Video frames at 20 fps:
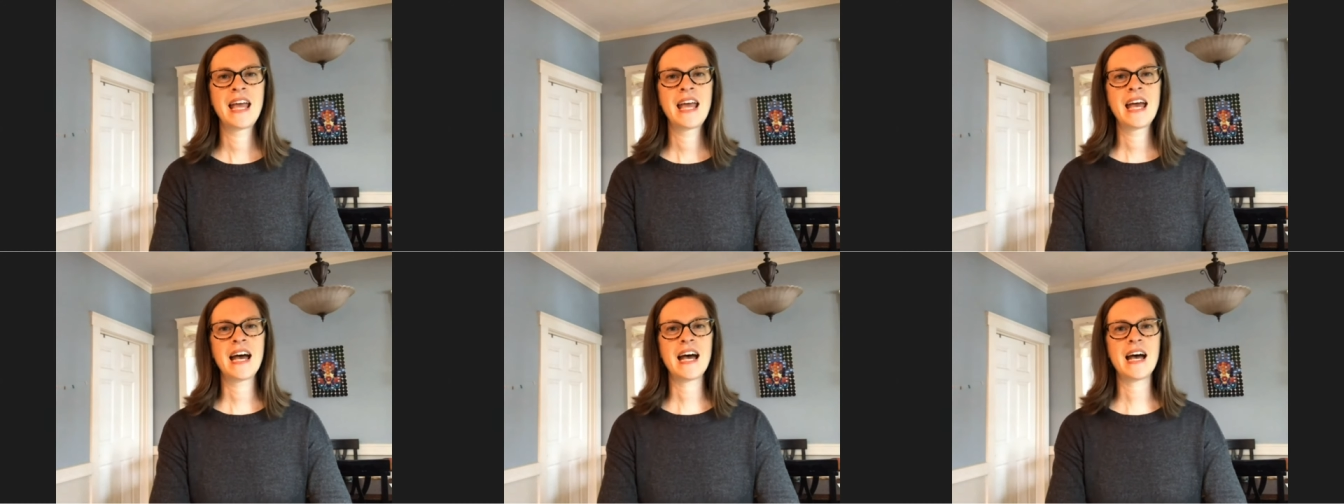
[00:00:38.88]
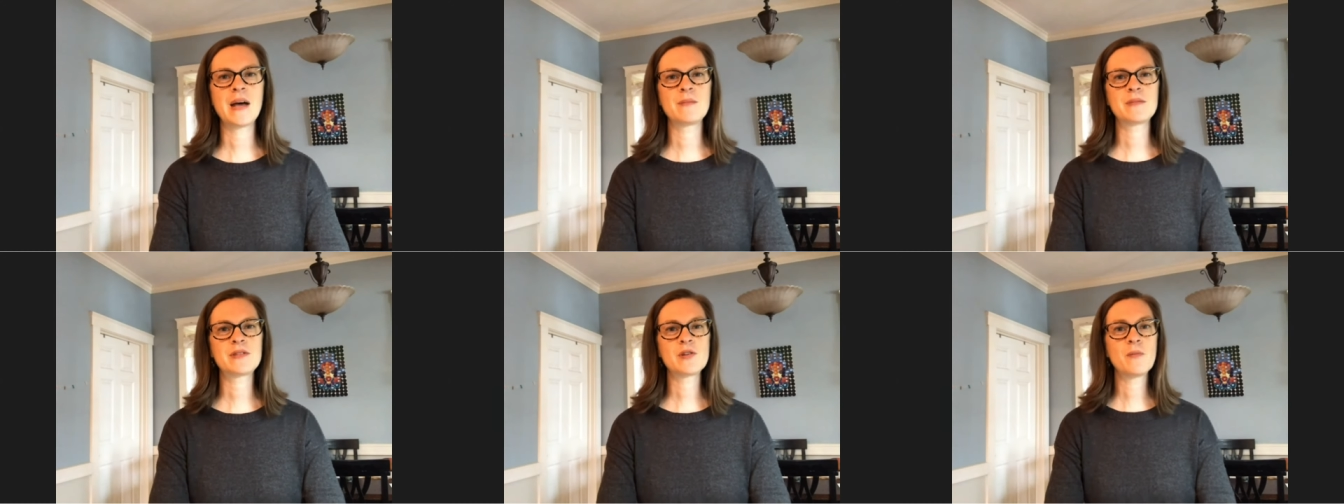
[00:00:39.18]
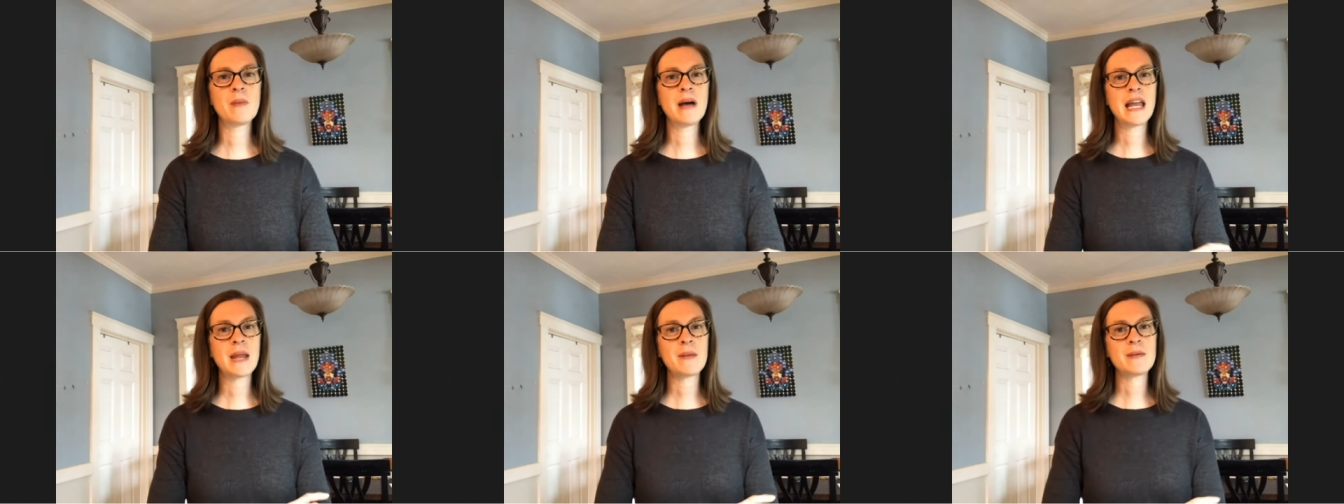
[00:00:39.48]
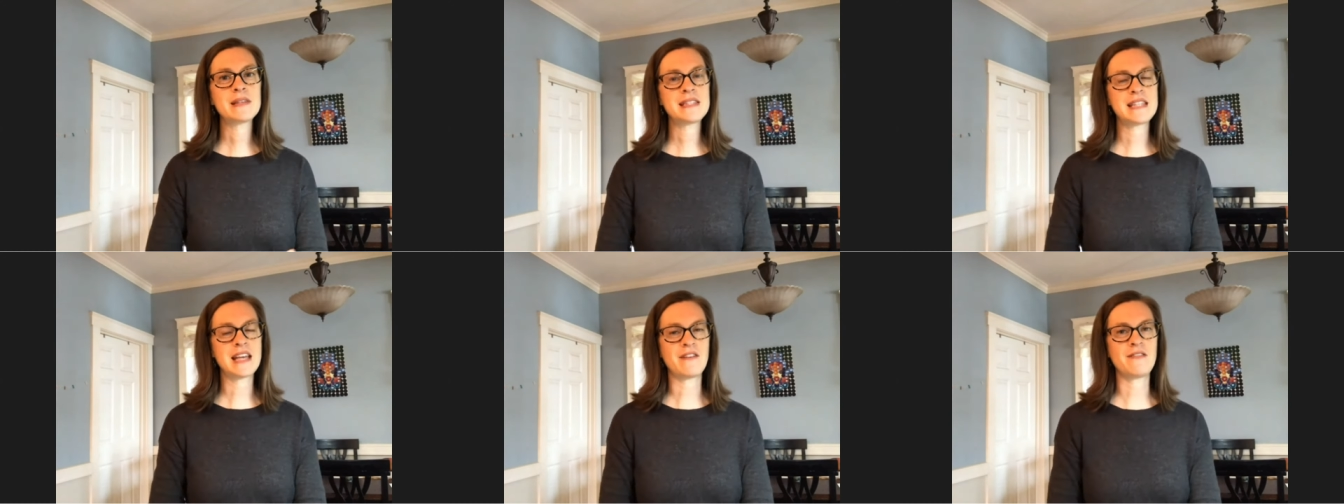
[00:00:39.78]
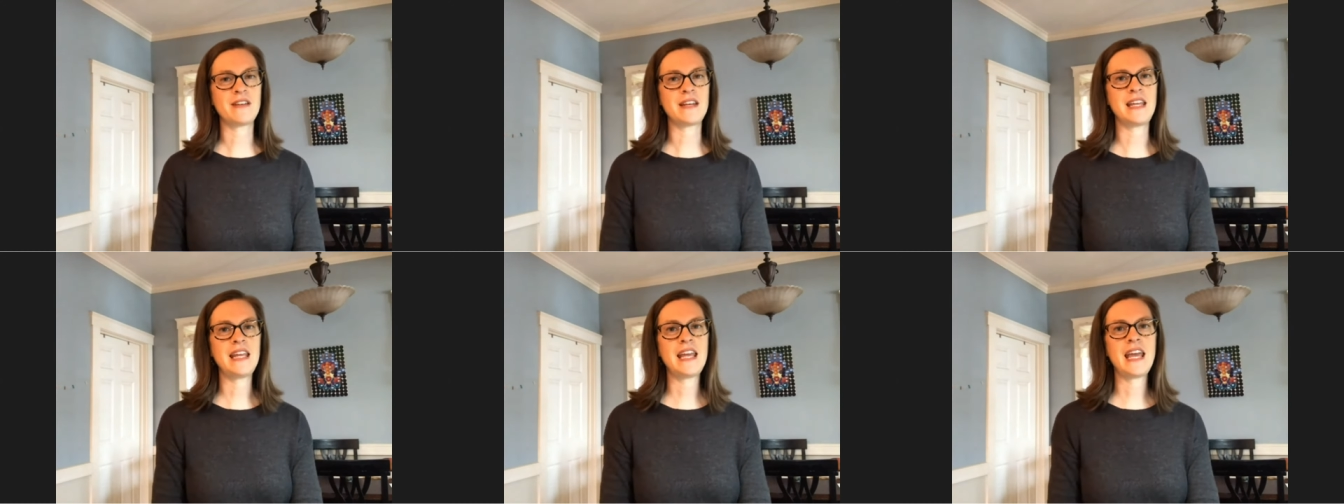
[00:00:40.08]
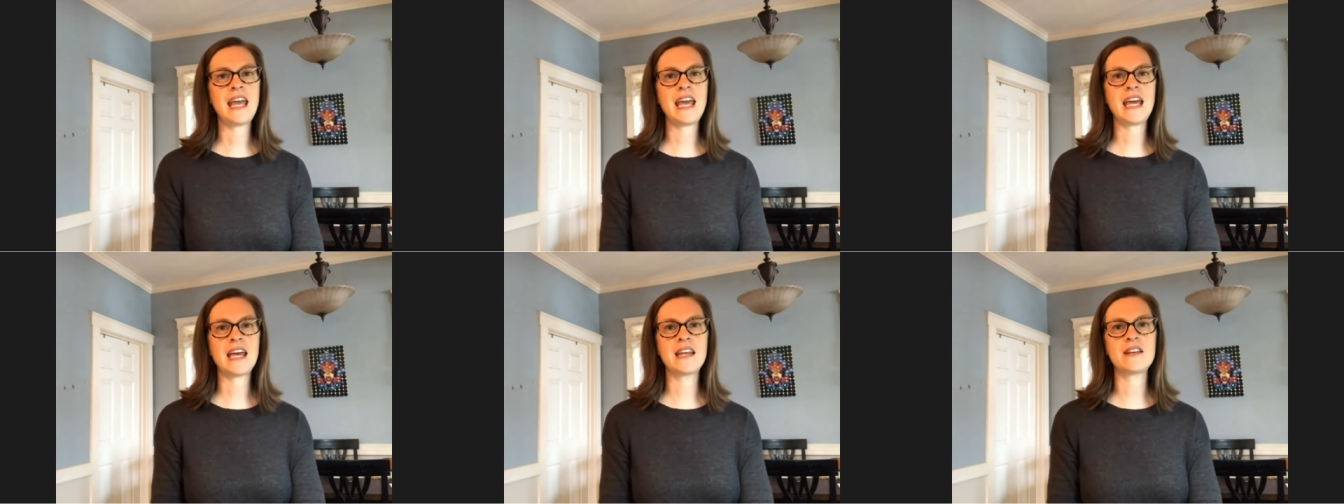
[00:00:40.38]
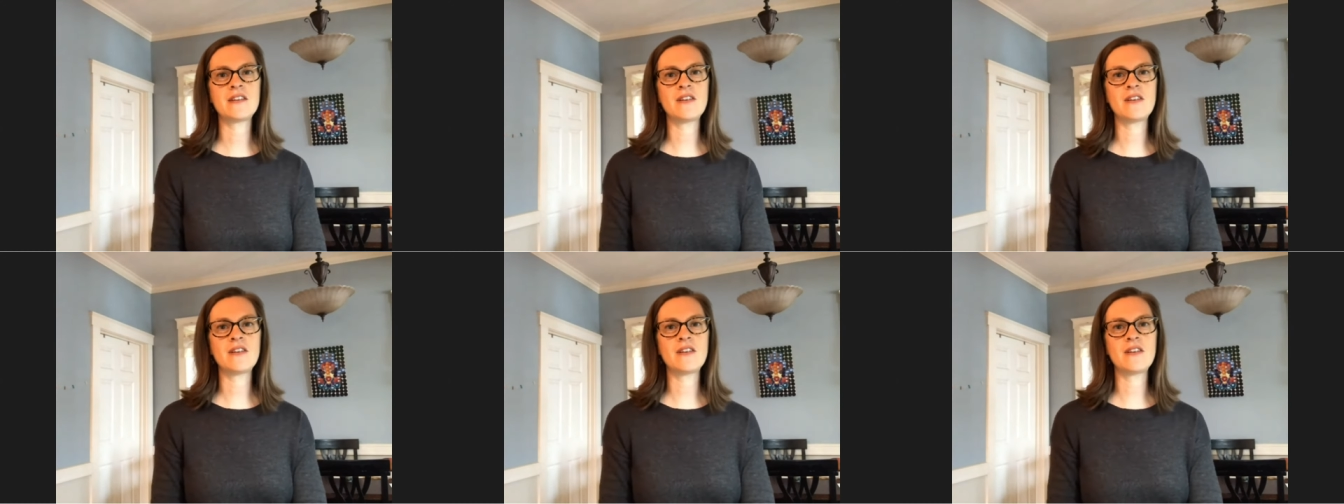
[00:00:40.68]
Um, so, my name is Stephanie, and